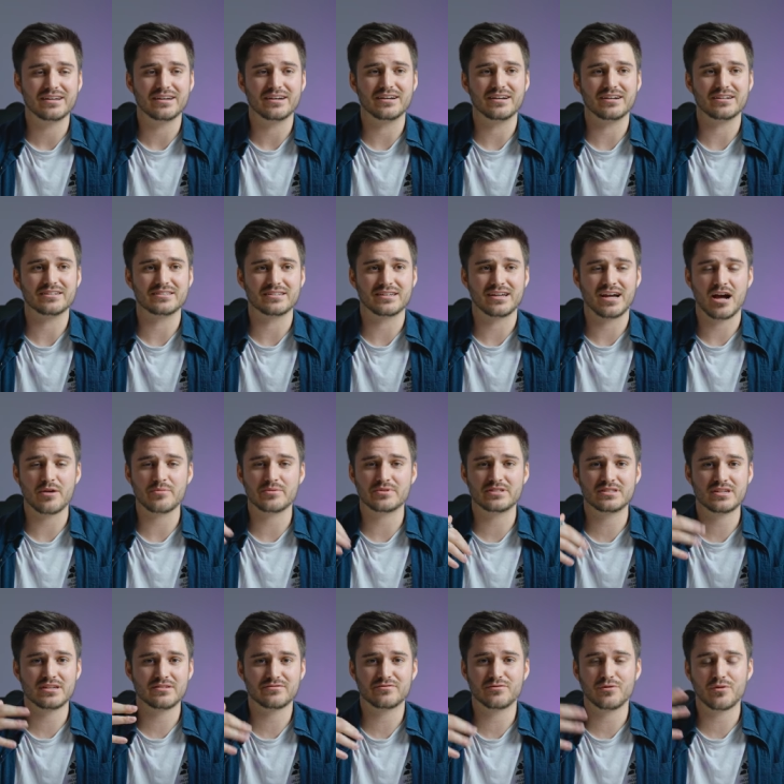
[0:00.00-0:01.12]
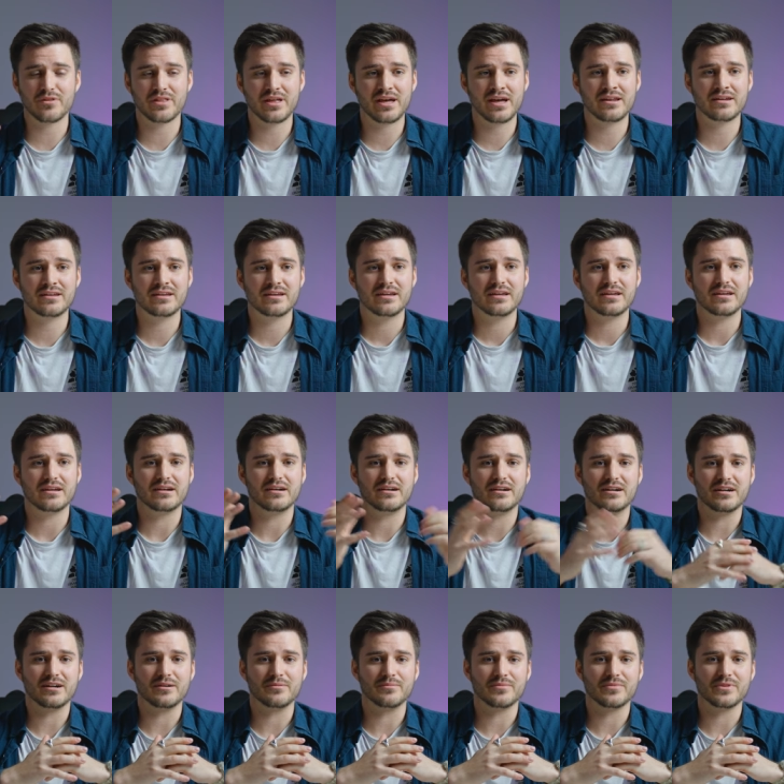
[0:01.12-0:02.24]
uh, to compensate for that.
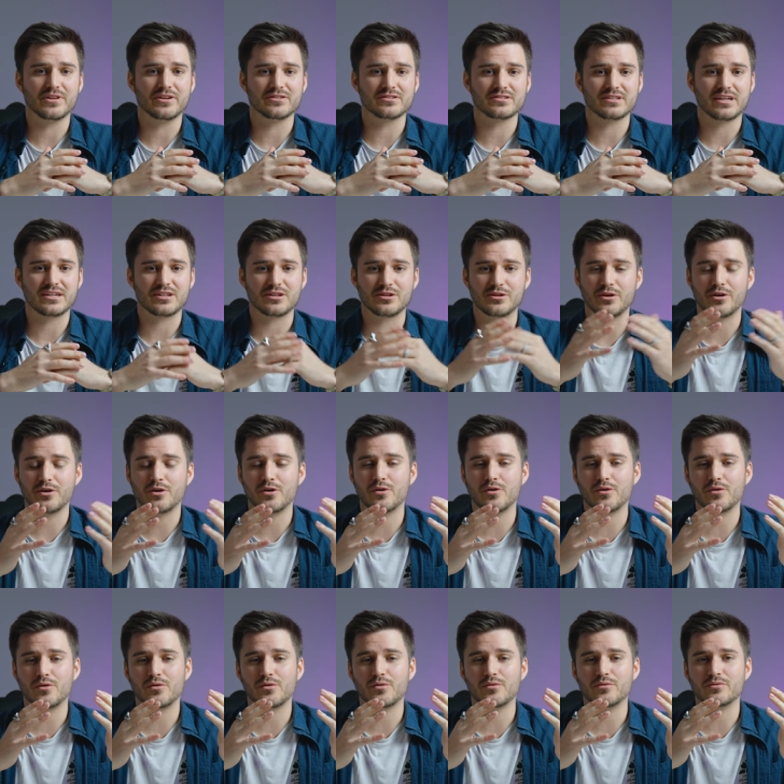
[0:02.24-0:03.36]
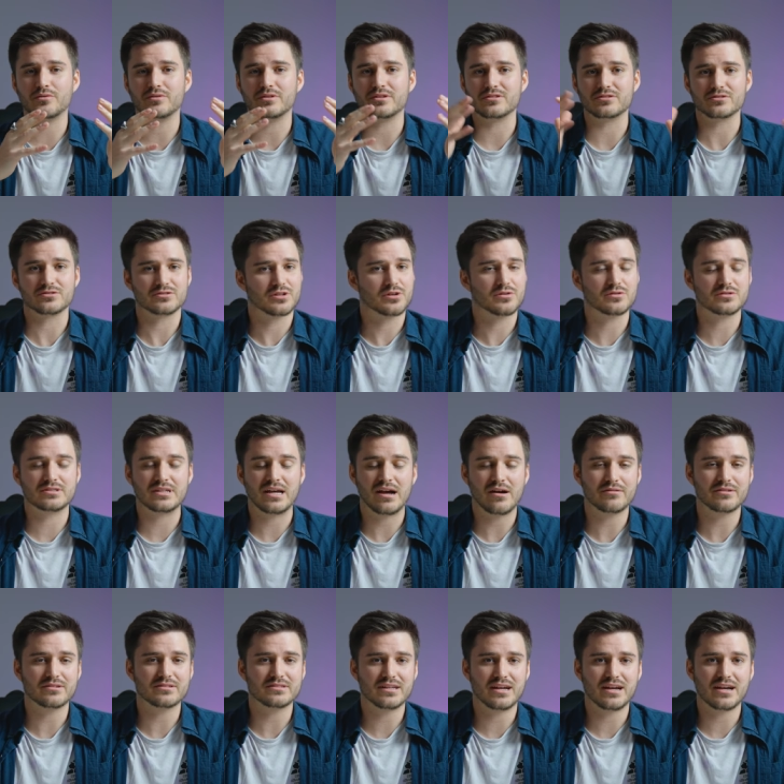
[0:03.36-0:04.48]
Um, there's like no, there's no
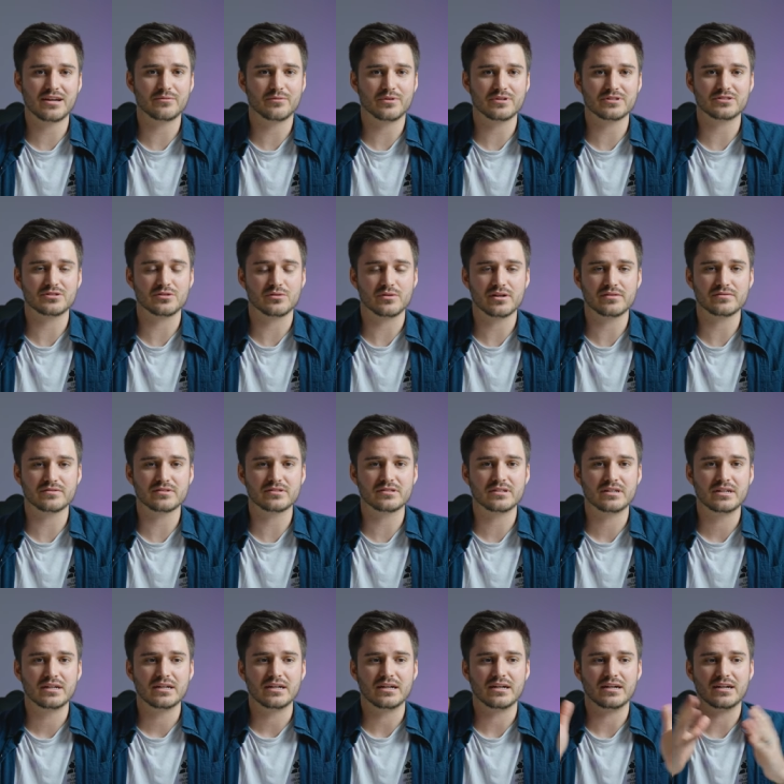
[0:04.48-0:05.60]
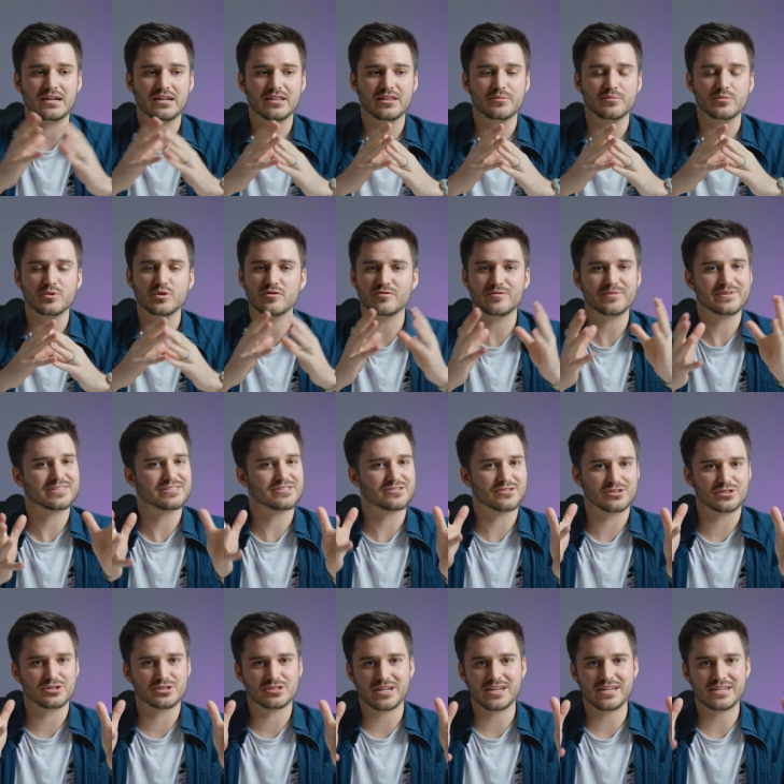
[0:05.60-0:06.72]
sound design whatsoever. Uh, the movements
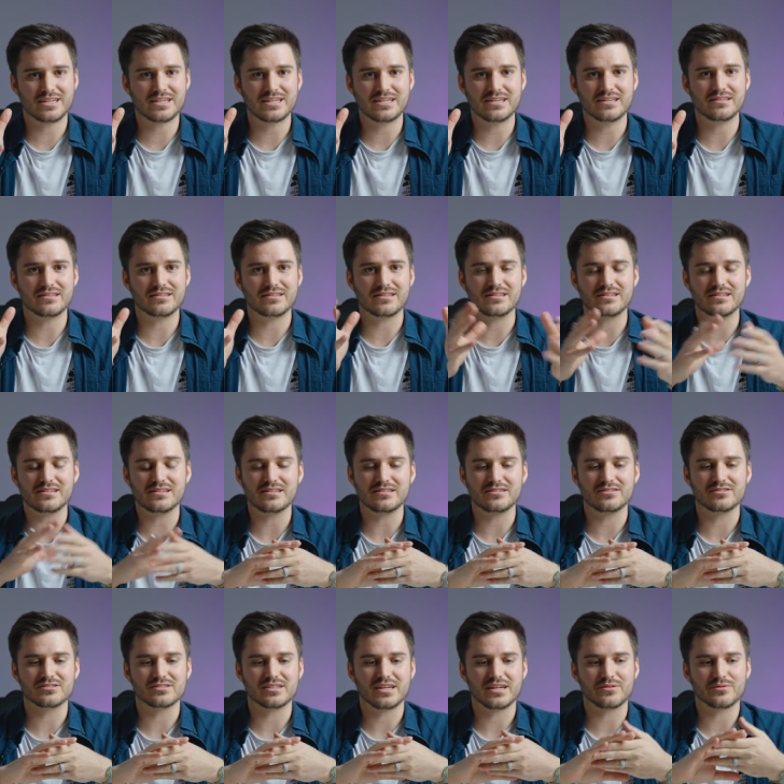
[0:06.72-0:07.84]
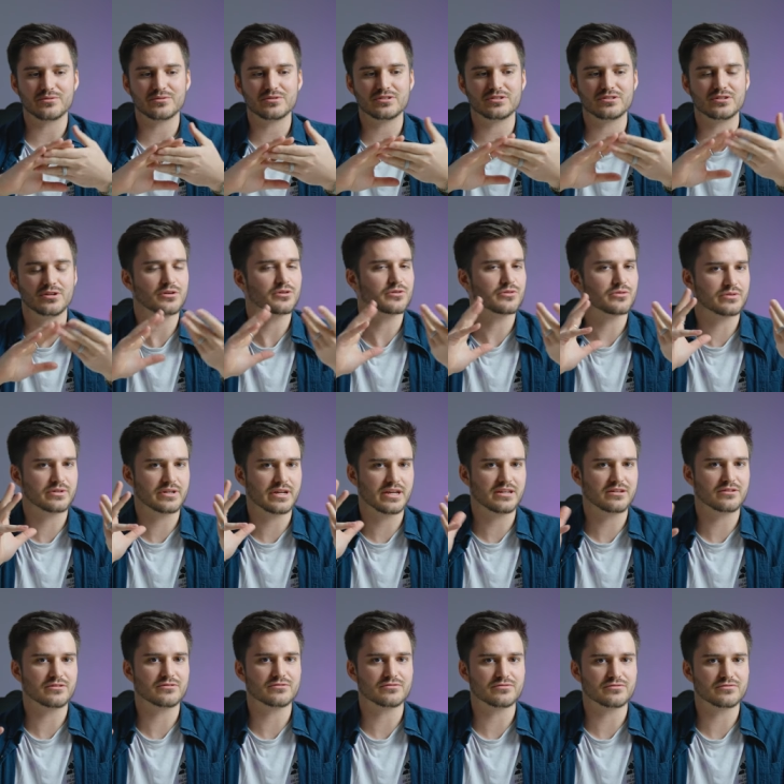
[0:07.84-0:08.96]
are shaky. The There's like really no
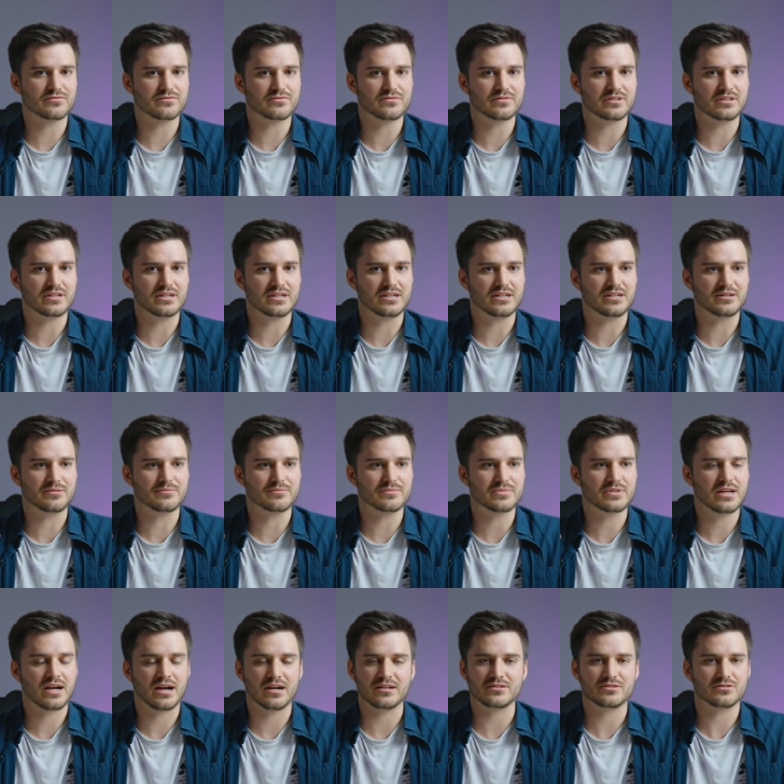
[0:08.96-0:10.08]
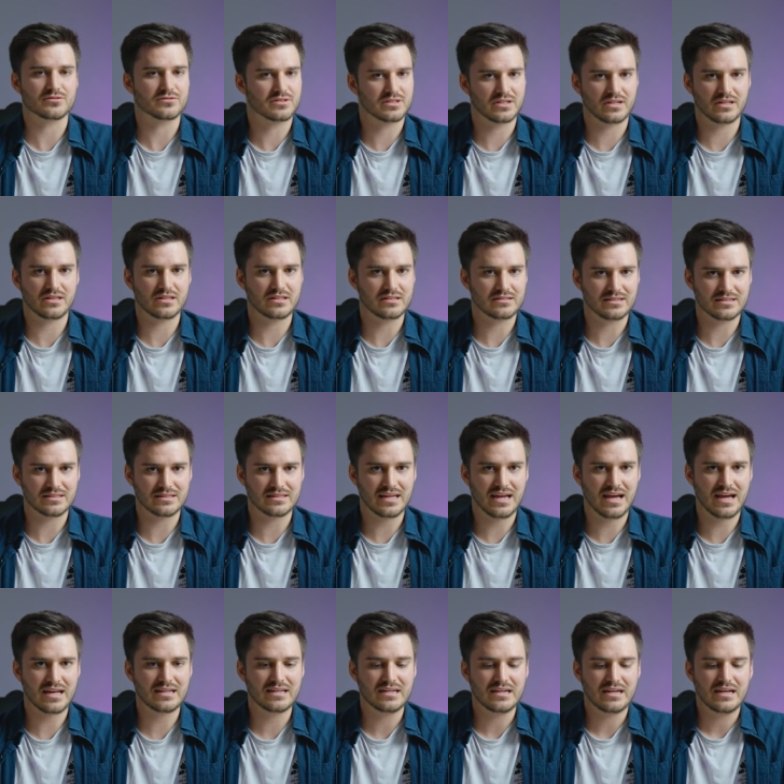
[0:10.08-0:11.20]
creative um, cuts or anything like
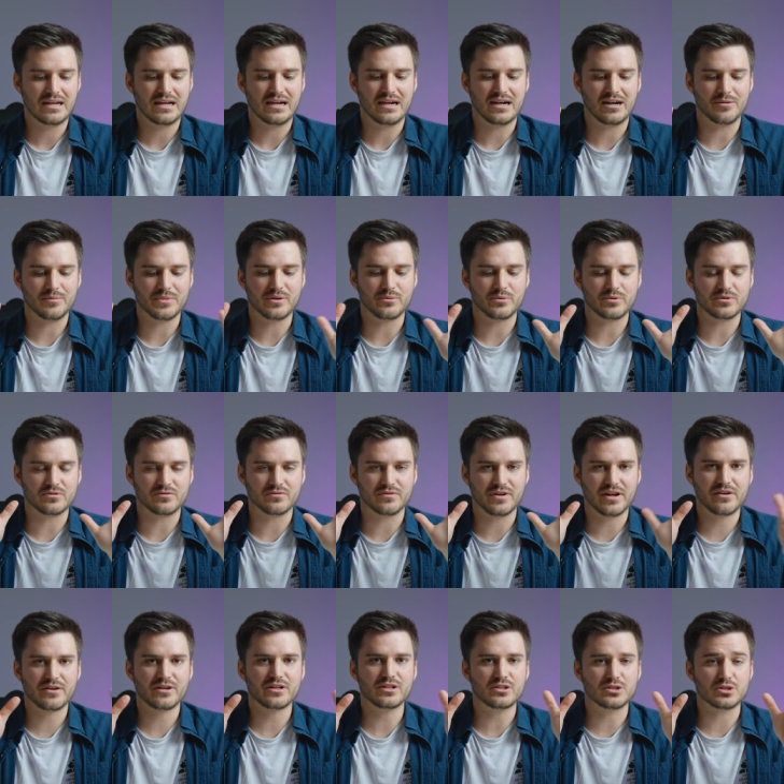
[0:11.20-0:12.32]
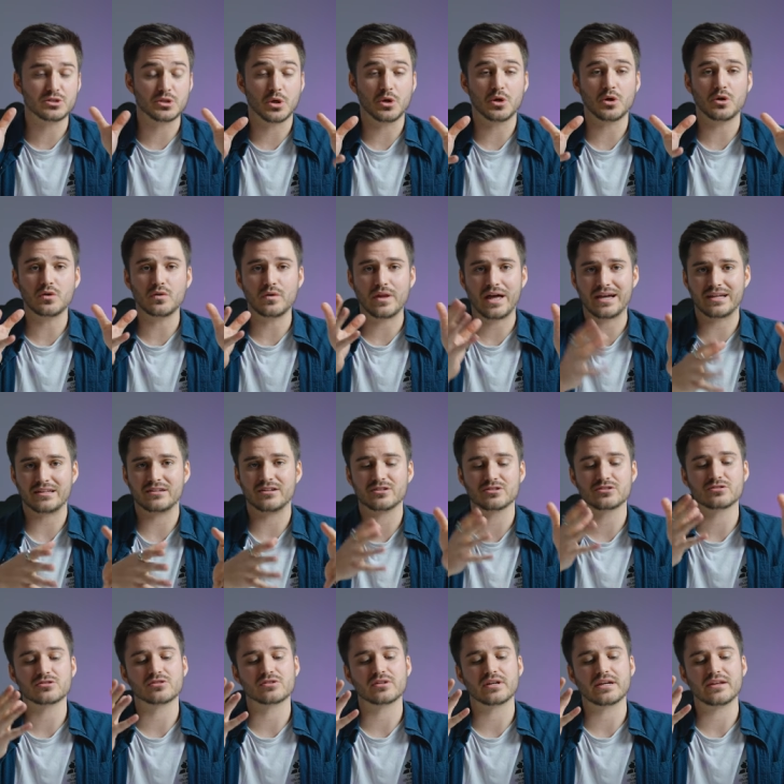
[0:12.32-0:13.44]
that. Um, it was very dull,
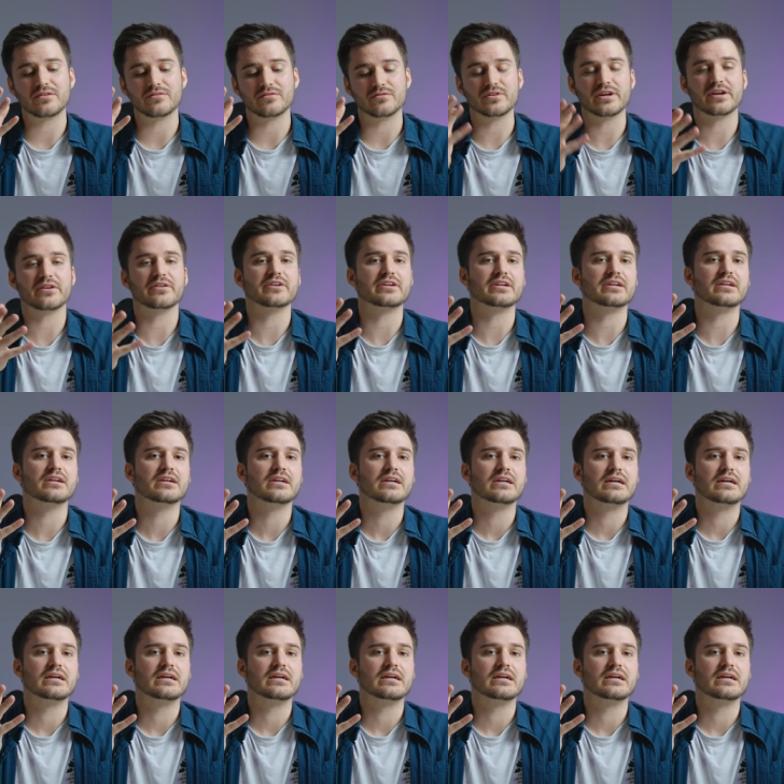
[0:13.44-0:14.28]
lackluster, and very